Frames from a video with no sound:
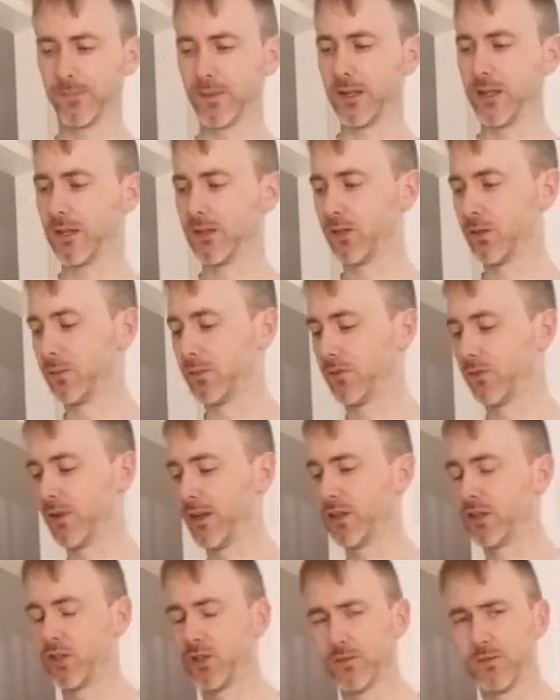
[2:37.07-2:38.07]
Next up is
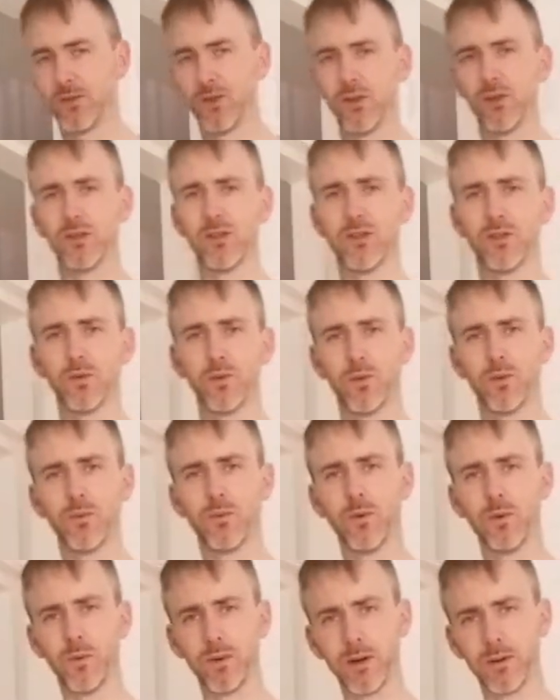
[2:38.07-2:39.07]
flexion. So this is
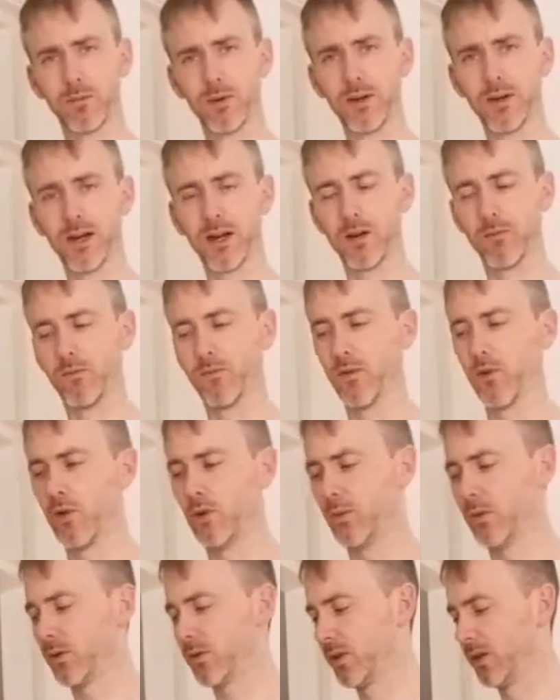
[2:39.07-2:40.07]
one where we bring the arm
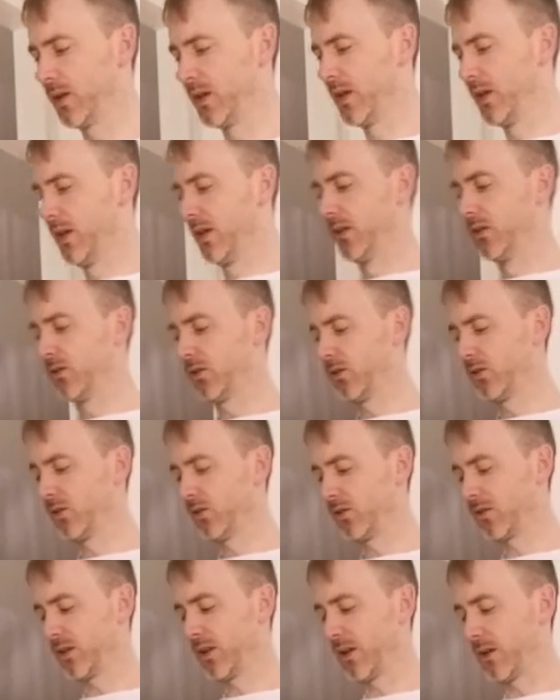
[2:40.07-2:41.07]
forward. So
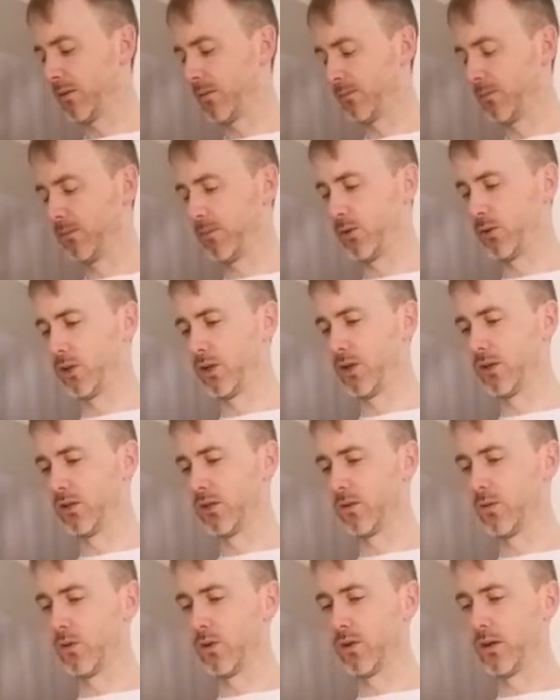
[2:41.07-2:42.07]
just push into
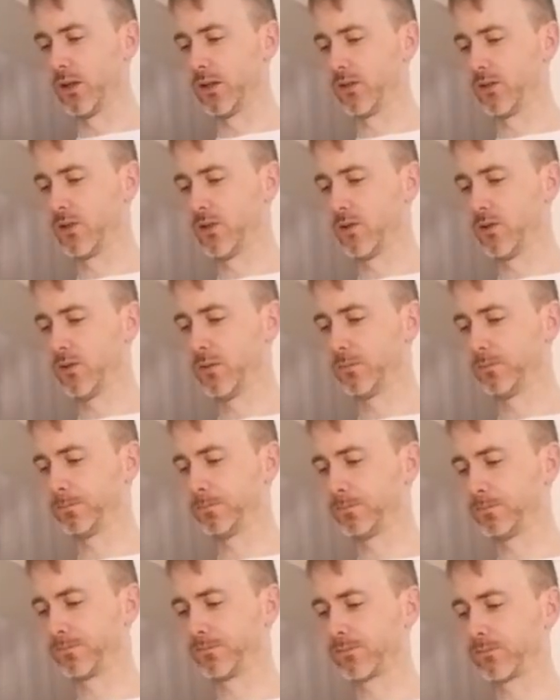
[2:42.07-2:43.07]
the wall like so,
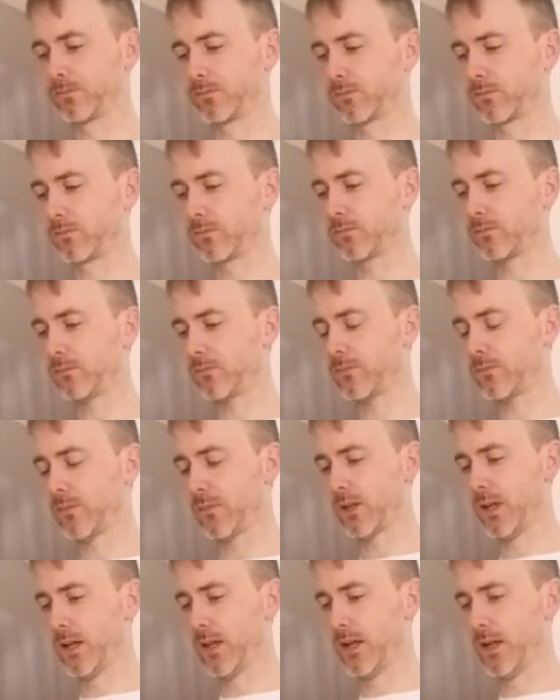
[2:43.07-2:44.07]

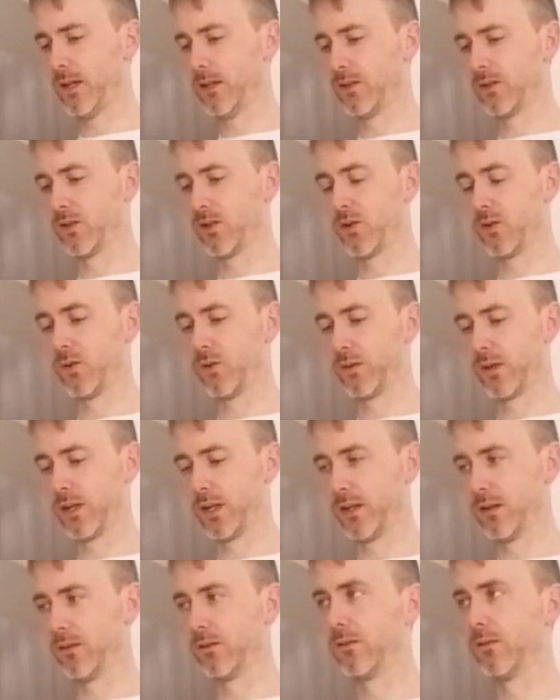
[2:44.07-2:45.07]
and hold
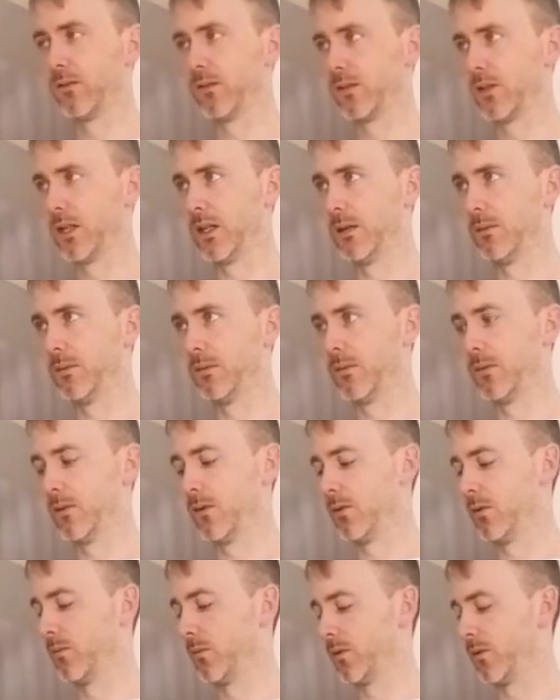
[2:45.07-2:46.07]
again, same
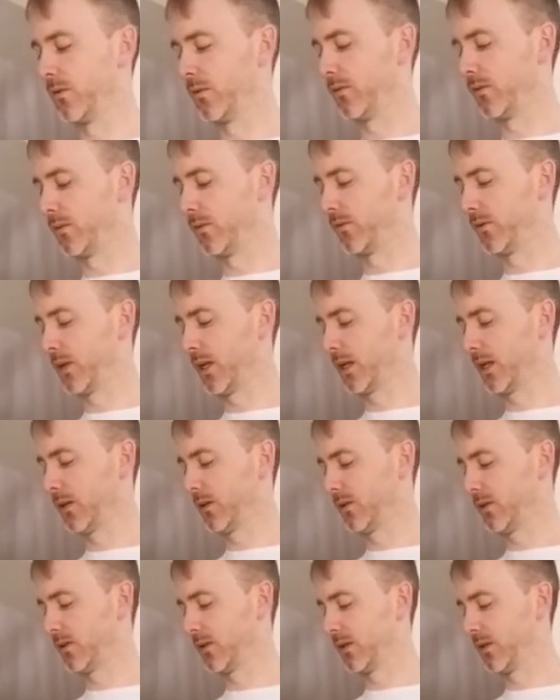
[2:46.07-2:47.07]
number of
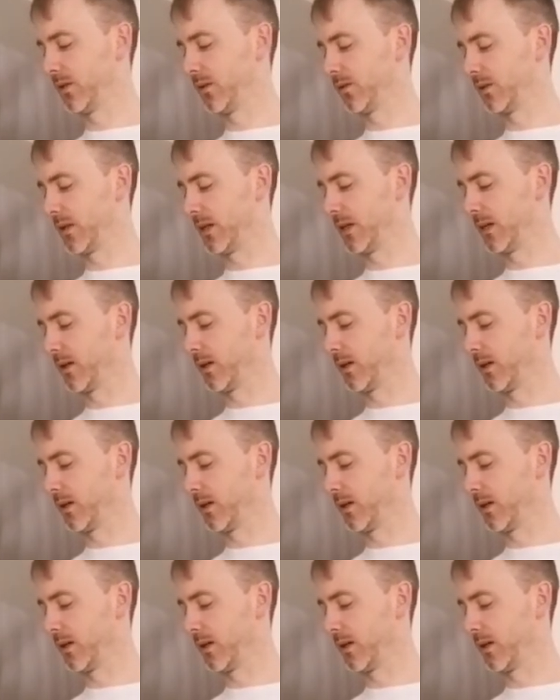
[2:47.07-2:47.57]
seconds and